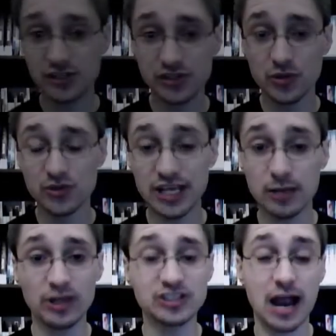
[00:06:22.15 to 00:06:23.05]
ensues
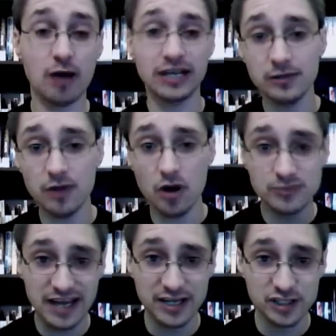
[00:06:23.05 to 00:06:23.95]
in which our
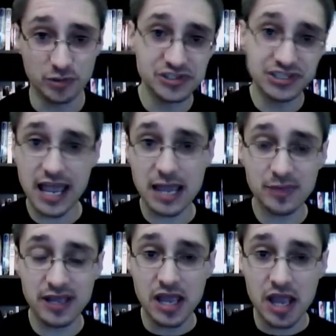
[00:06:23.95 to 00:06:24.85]
heroes manage to
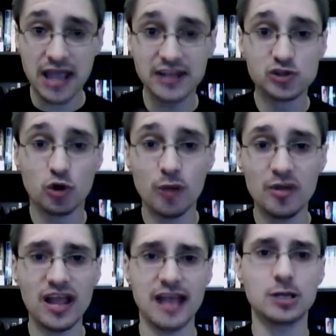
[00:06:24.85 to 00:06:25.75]
escape, and
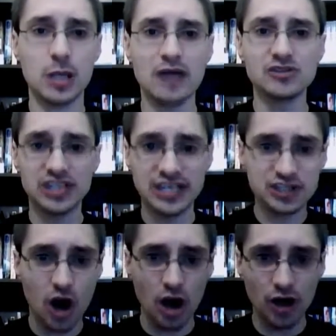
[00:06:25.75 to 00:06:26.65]
Zorba and Cloud
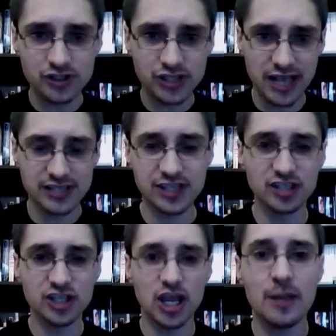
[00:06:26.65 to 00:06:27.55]
City's guards and
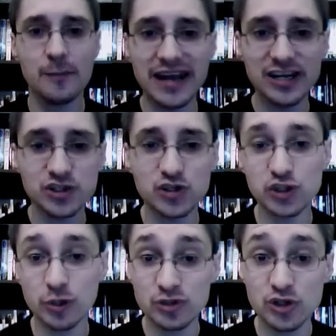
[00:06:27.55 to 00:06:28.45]
such manage to
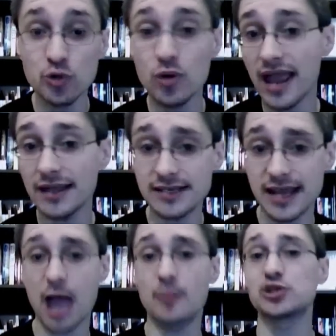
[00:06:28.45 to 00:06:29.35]
subdue and
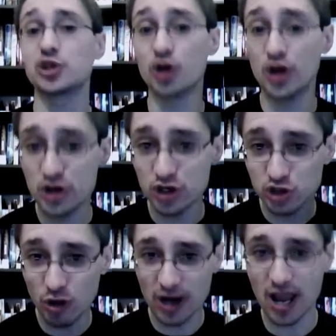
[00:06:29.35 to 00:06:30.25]
capture
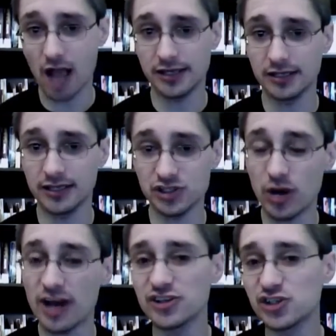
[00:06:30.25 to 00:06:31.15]
Trioculus.
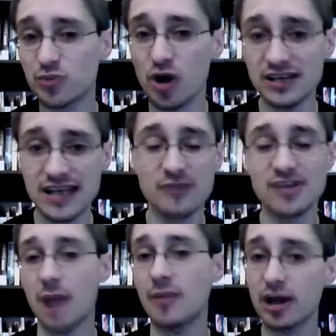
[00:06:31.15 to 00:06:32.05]
Trioculus is brought down
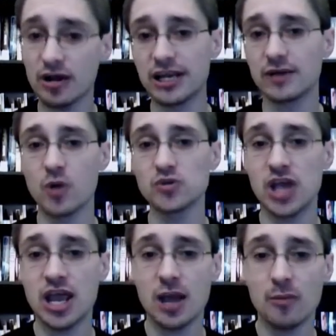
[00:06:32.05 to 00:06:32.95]
not by our heroes,
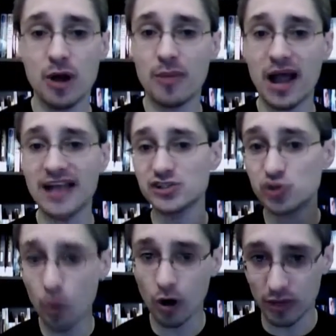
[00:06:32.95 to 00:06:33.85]
but by
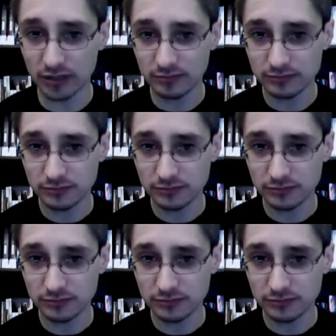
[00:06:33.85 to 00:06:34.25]
Zorba.